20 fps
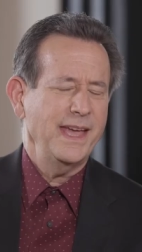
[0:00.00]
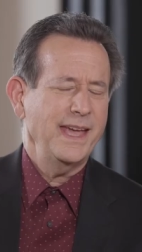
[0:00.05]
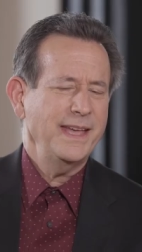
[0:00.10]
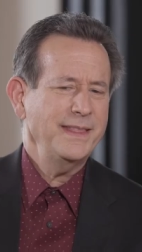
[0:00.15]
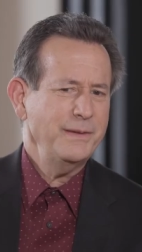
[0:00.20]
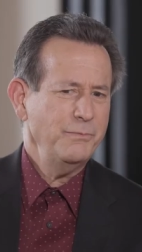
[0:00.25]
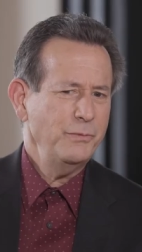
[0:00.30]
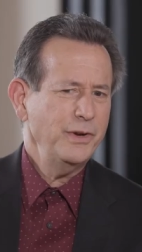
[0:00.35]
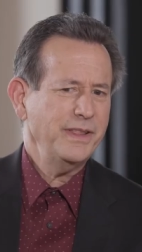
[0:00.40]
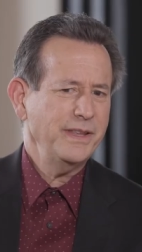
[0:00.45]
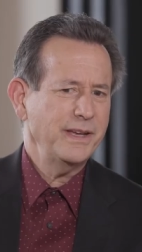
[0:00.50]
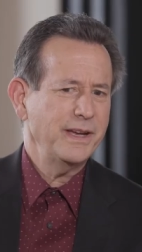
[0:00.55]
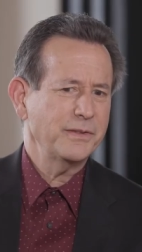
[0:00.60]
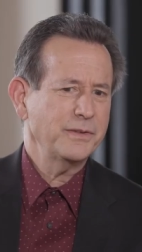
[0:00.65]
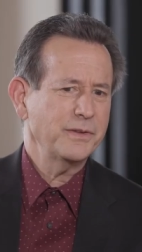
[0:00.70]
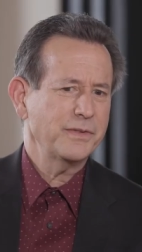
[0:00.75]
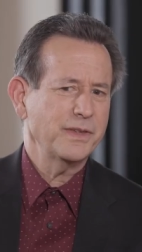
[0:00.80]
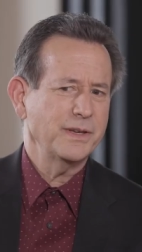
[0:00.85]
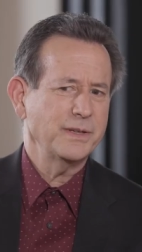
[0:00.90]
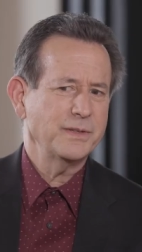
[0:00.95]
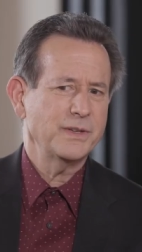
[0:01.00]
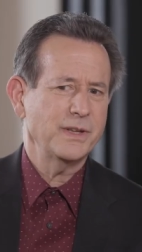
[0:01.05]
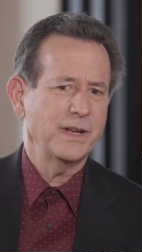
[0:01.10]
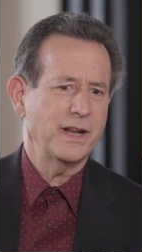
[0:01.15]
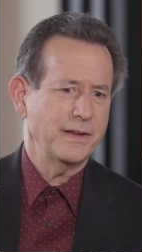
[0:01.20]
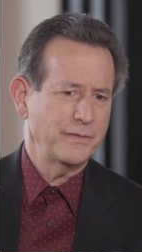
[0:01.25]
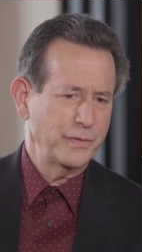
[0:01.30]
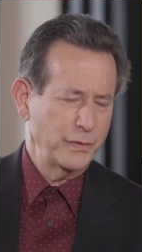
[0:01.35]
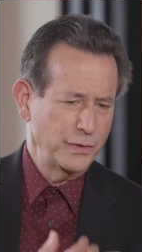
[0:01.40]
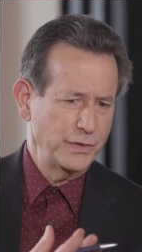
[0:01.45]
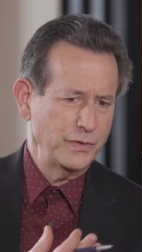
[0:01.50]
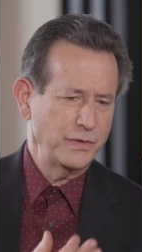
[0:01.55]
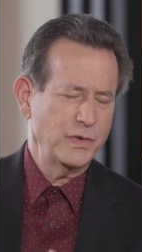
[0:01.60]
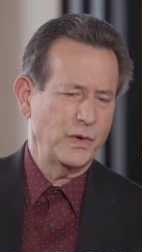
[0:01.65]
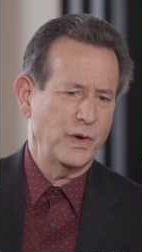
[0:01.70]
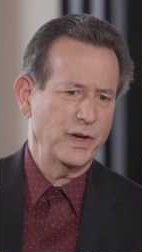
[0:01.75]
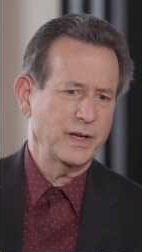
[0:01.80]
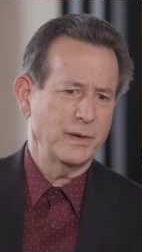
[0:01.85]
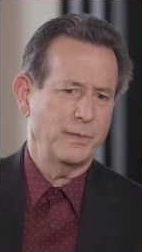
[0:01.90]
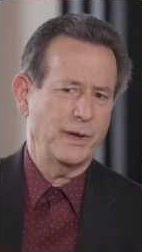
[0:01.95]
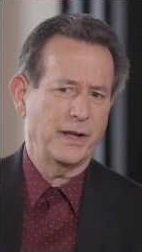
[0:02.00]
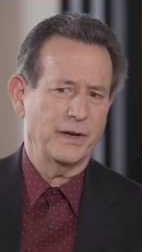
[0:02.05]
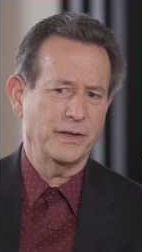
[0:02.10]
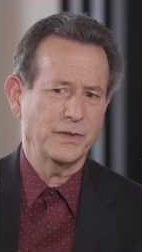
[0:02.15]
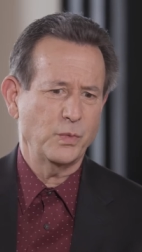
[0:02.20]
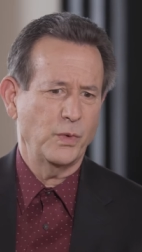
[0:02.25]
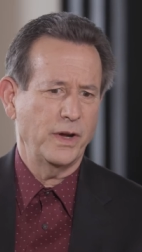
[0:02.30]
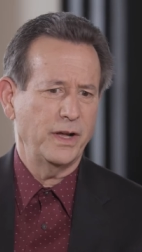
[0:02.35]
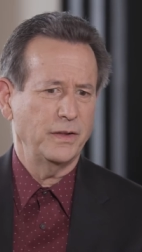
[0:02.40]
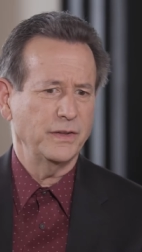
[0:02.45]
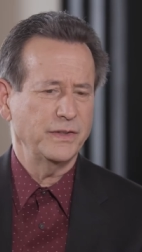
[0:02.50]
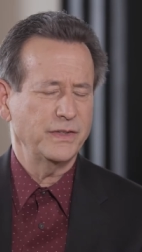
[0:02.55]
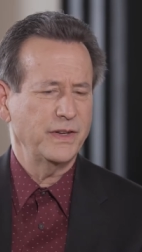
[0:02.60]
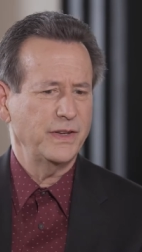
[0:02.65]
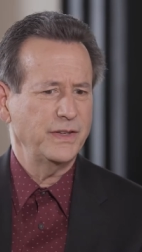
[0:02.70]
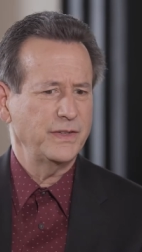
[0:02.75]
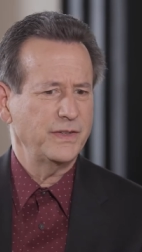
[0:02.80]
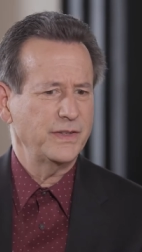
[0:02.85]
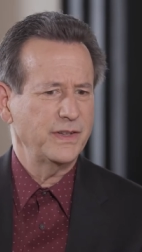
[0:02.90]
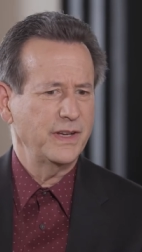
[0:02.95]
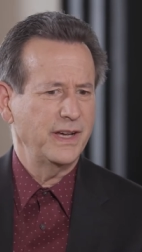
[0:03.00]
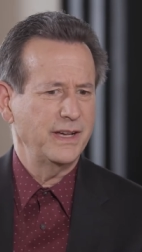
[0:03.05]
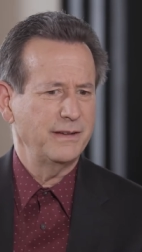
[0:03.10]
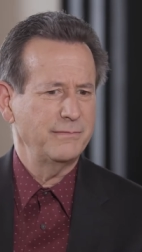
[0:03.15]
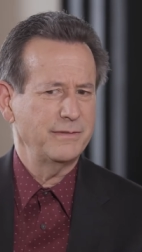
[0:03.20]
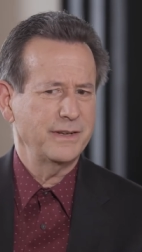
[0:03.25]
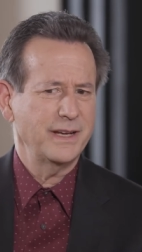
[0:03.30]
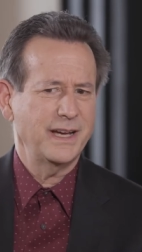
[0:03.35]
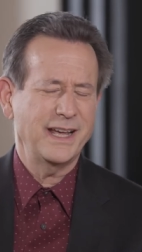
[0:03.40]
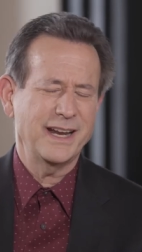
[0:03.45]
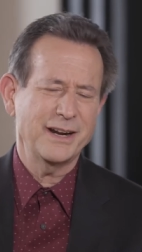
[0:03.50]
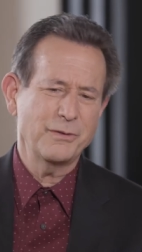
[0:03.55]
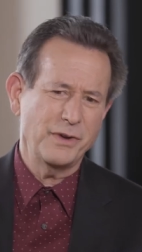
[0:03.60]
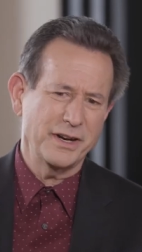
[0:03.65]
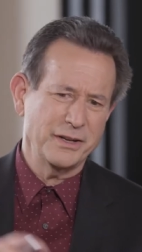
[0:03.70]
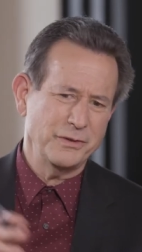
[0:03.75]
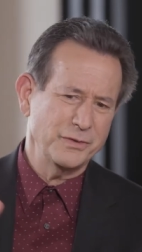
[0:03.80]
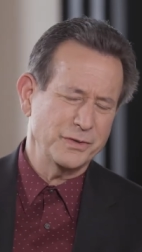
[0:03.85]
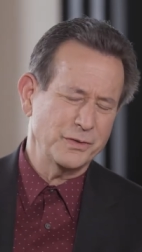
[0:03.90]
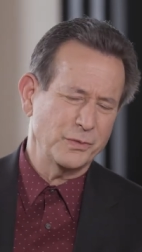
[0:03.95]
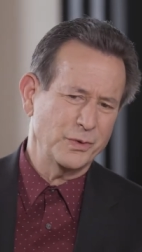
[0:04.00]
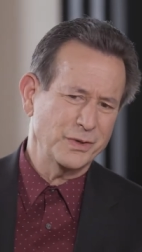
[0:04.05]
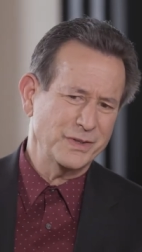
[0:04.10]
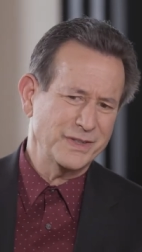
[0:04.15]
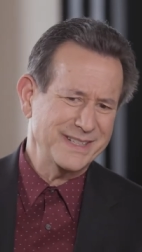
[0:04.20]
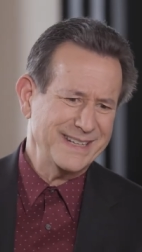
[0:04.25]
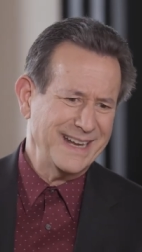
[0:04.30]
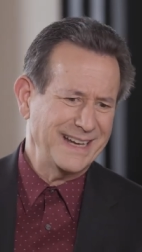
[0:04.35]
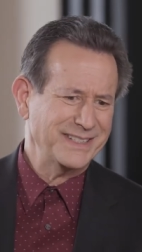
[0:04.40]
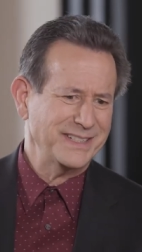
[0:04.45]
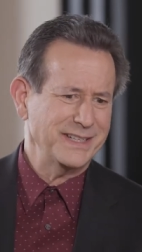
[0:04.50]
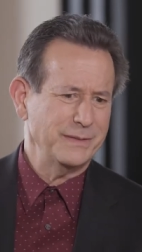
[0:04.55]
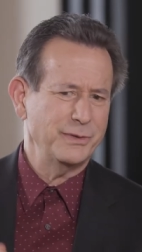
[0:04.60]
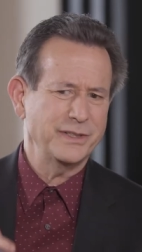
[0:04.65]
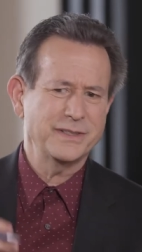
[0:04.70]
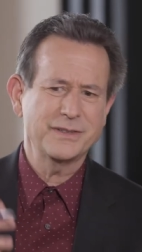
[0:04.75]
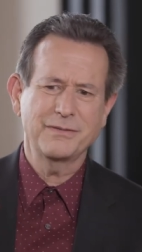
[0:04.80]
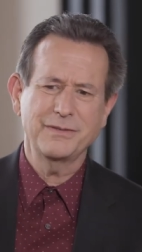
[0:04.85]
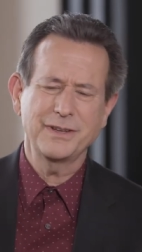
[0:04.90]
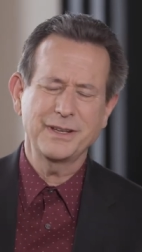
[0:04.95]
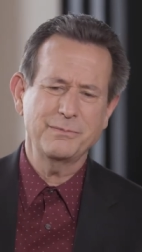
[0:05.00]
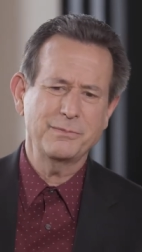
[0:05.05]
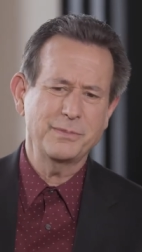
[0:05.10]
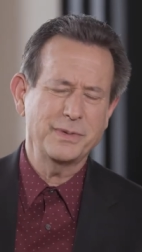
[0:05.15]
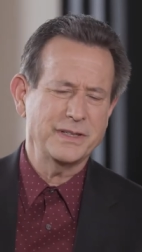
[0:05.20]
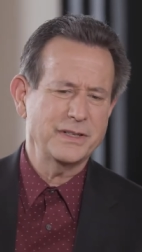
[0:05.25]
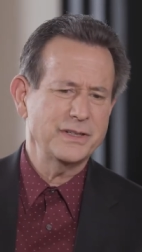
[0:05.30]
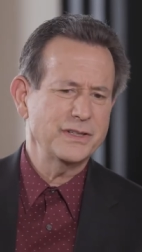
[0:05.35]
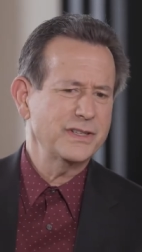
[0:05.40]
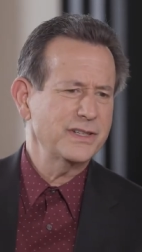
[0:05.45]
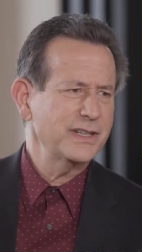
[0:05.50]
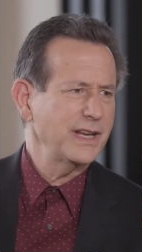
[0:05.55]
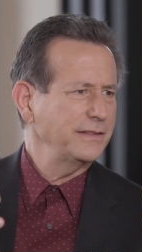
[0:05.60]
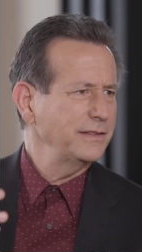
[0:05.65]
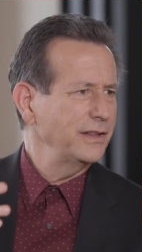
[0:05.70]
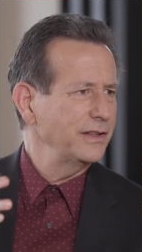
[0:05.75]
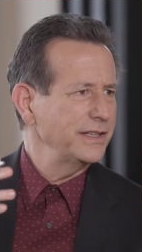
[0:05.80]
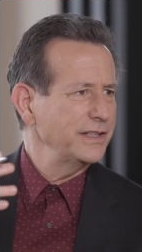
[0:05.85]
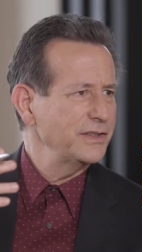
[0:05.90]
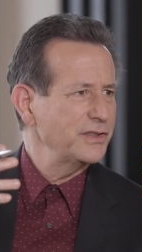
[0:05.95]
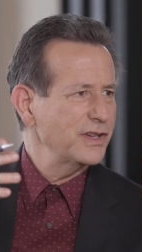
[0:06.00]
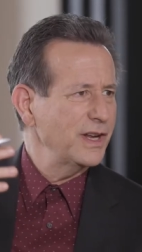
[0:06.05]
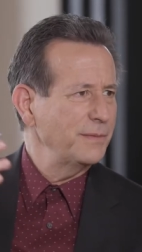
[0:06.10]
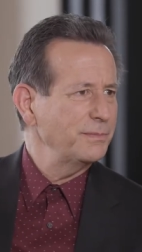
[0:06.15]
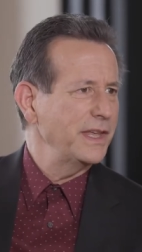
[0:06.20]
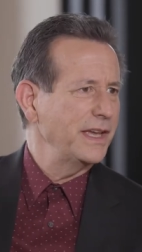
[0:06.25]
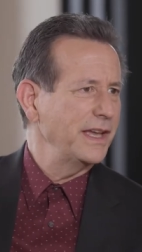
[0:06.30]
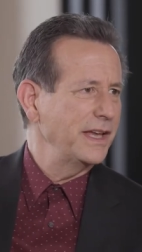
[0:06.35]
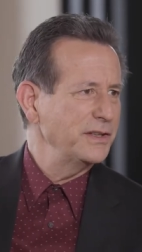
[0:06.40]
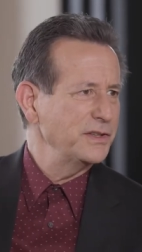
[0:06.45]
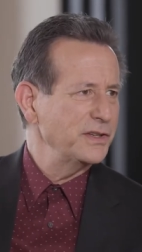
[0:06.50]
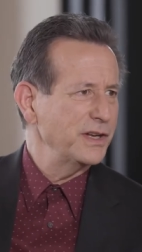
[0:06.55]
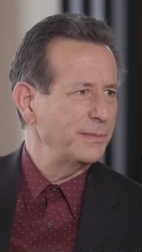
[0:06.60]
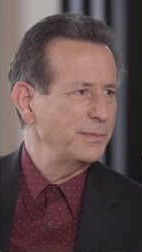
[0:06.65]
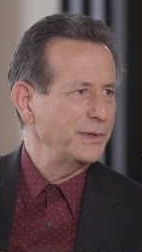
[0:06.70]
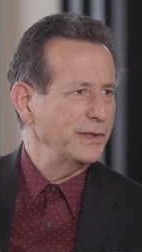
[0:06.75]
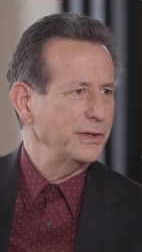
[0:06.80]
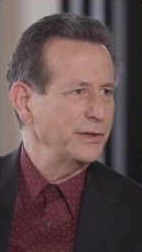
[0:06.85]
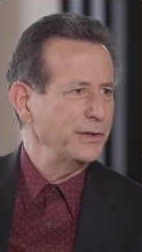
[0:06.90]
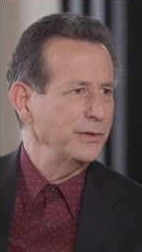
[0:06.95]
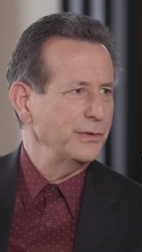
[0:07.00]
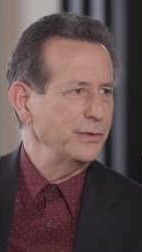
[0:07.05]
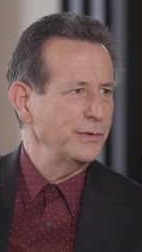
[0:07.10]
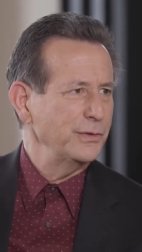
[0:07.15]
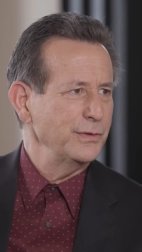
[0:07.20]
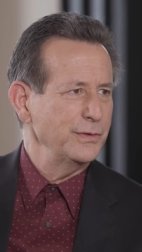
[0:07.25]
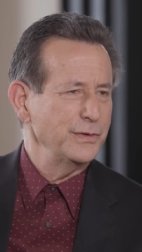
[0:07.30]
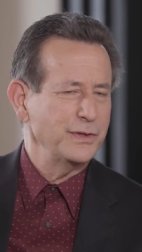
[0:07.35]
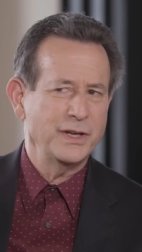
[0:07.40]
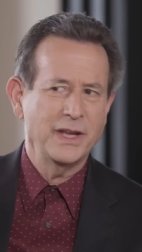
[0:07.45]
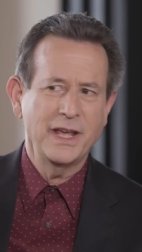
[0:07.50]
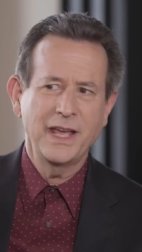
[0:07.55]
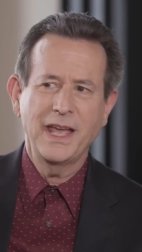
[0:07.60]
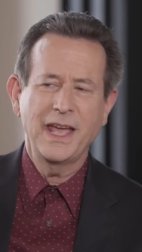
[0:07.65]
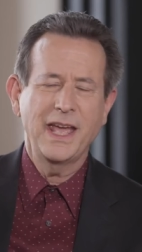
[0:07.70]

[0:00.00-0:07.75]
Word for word: and then one of the other things that I've heard you talk about as well is, is uh, I don't want to use the word sexy, but but suddenly something ends up in the news,